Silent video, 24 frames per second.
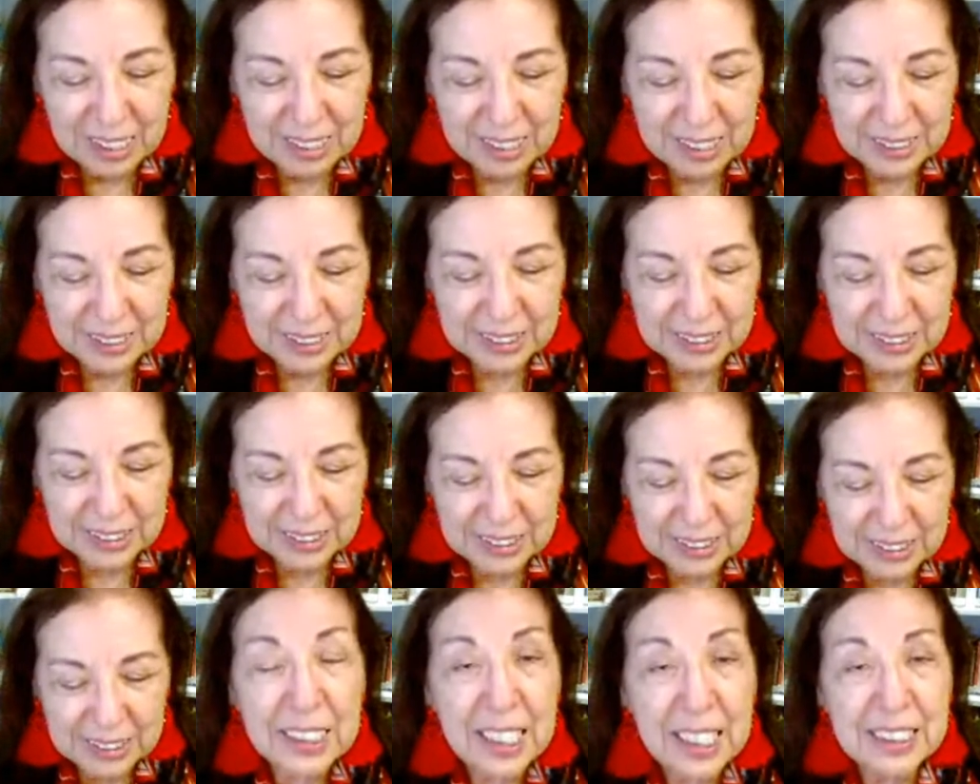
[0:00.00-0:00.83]
Uh,
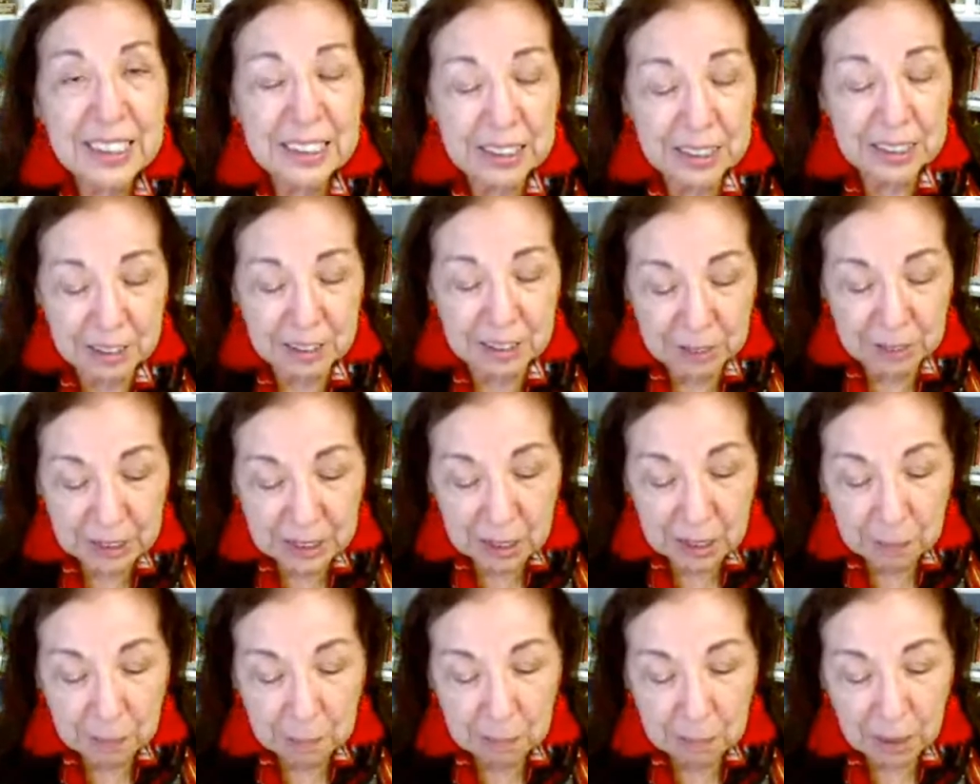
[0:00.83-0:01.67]
Sandra's is
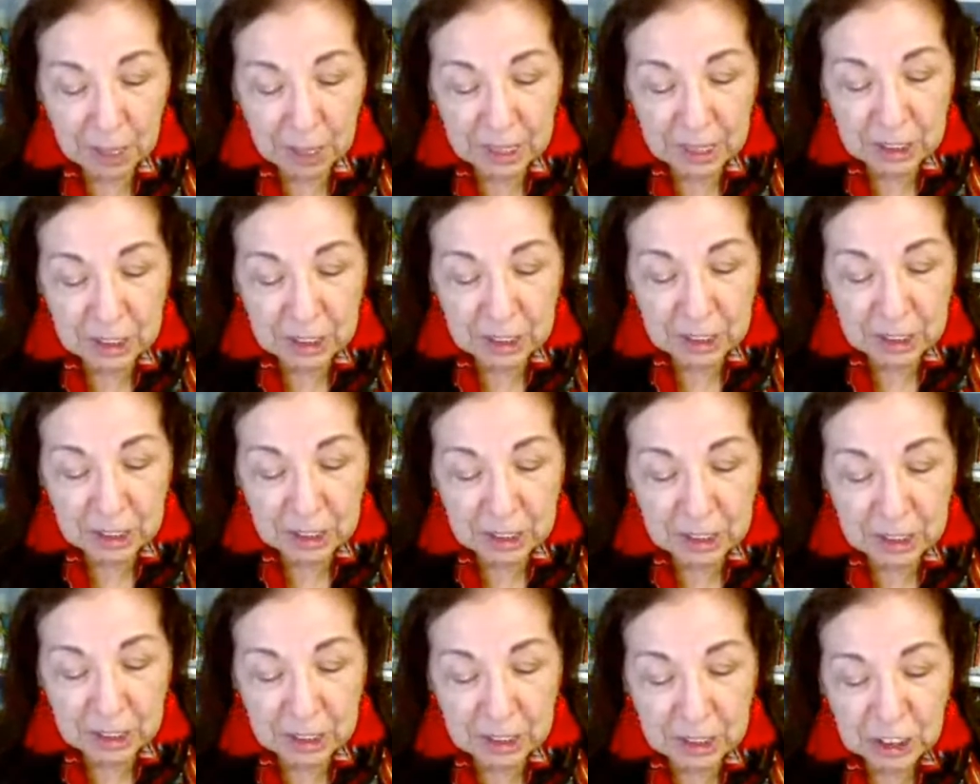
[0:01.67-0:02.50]
written by
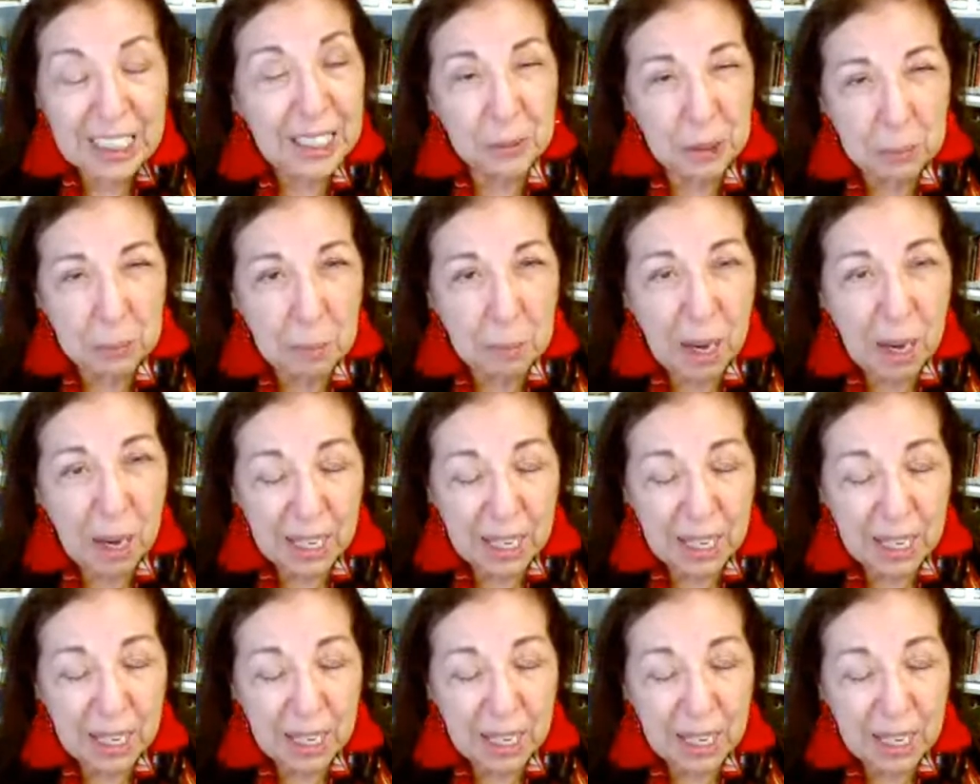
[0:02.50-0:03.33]
Georgina
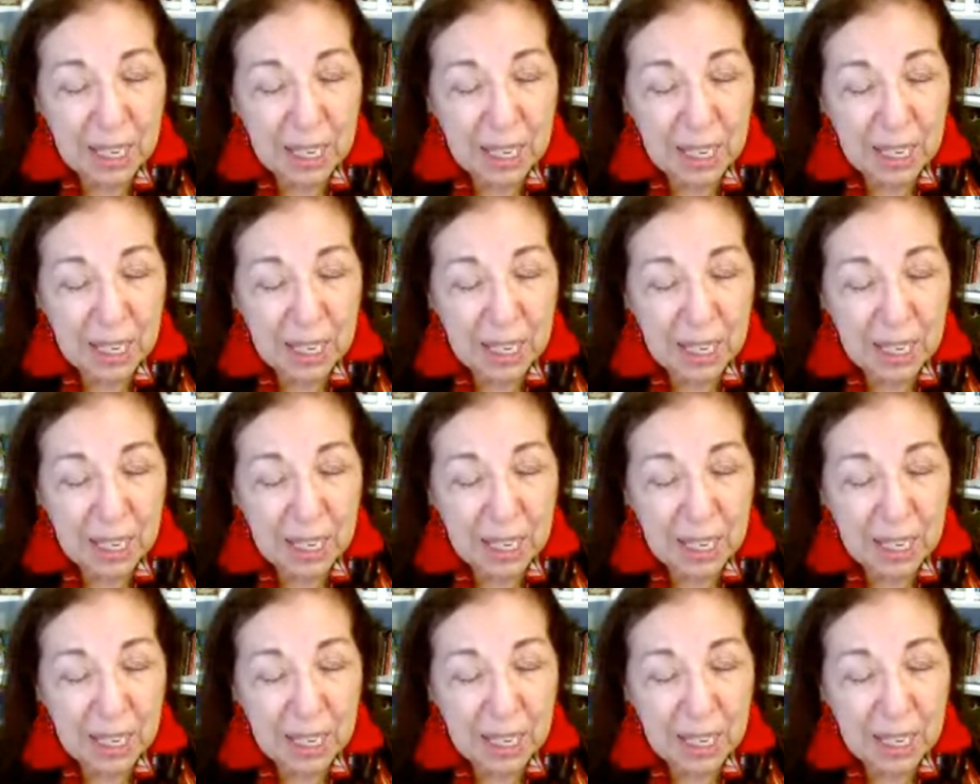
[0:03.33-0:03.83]
Guzman and it's